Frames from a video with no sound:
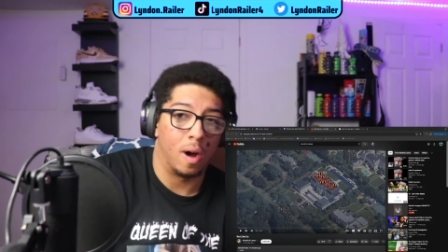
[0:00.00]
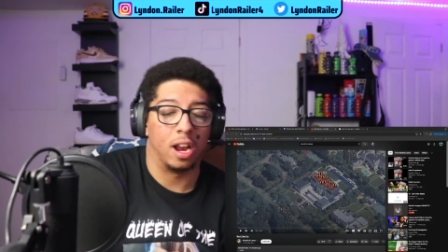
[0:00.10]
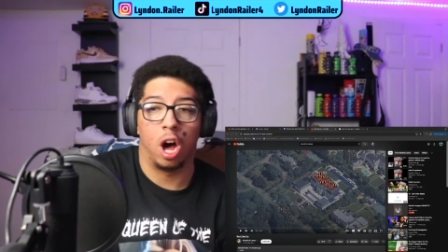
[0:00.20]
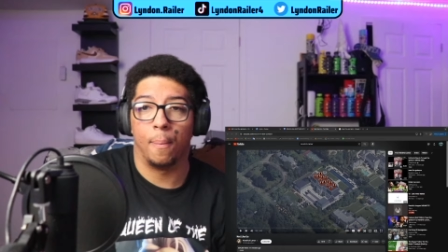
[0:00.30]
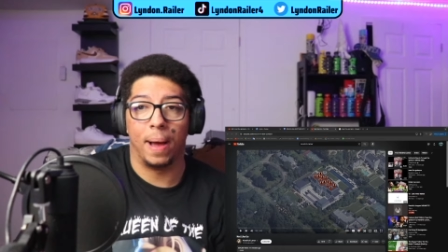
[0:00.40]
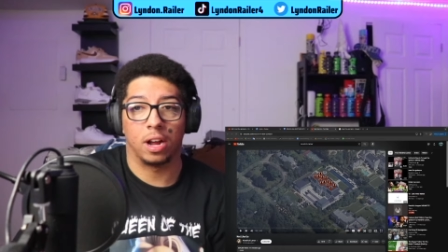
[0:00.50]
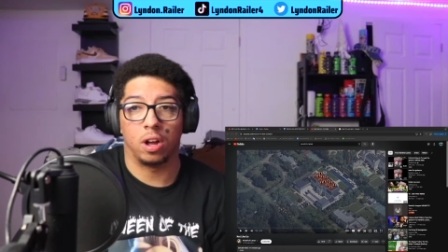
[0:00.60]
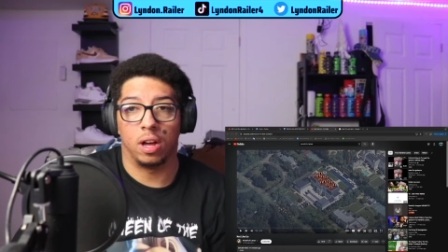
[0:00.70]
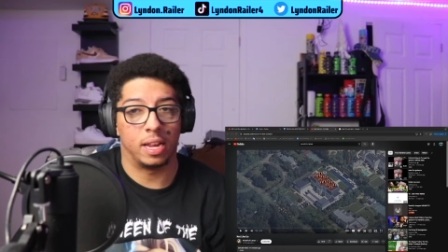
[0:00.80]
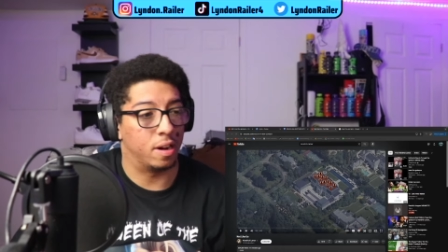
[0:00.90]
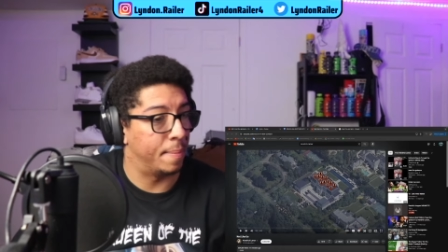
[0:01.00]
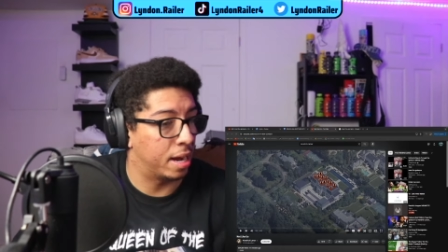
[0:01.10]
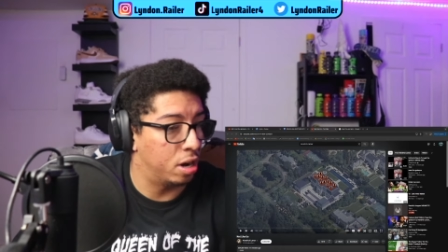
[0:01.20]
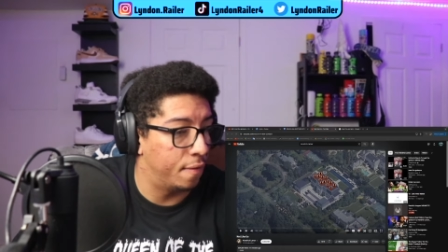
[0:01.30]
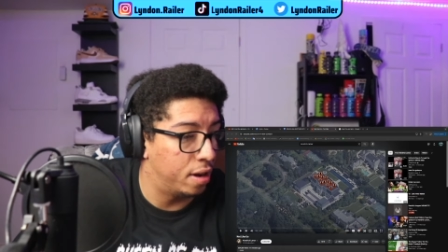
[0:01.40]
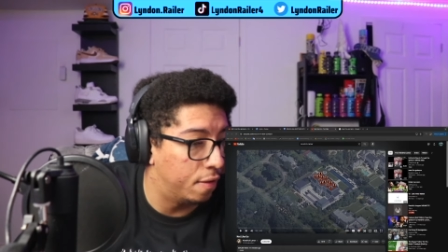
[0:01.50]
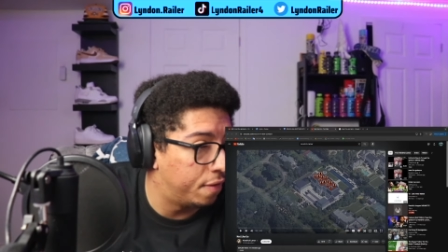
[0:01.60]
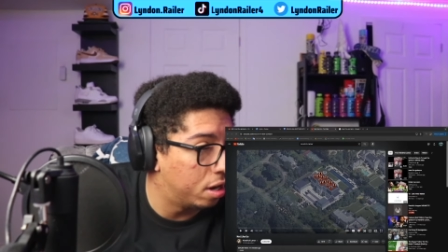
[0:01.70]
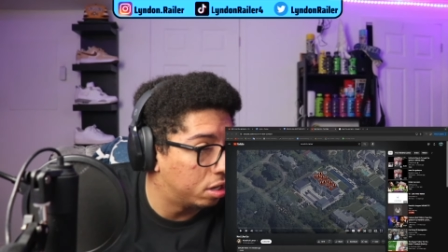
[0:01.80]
to hop back on here and make another video for y'all.